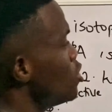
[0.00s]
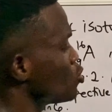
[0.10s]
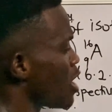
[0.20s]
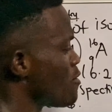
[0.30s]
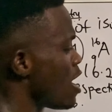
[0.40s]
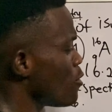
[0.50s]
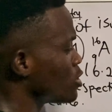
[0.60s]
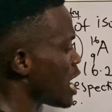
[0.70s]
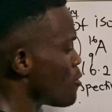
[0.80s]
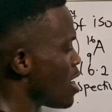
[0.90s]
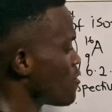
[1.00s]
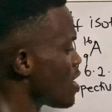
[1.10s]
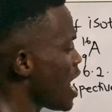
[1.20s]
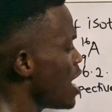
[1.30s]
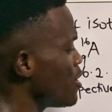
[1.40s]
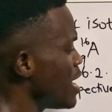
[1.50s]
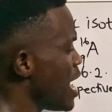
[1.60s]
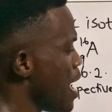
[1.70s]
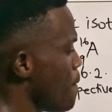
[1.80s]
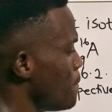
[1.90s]
So I will have what? I will have
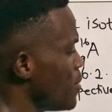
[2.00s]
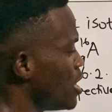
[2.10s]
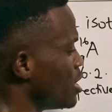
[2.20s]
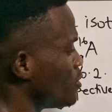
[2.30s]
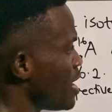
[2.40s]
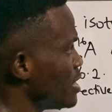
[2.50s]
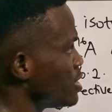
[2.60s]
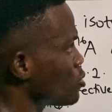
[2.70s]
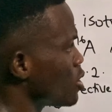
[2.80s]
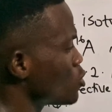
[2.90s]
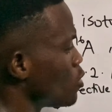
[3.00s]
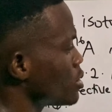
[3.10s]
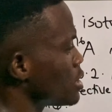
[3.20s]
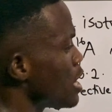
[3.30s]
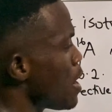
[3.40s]
RAM, right? Is equal to what?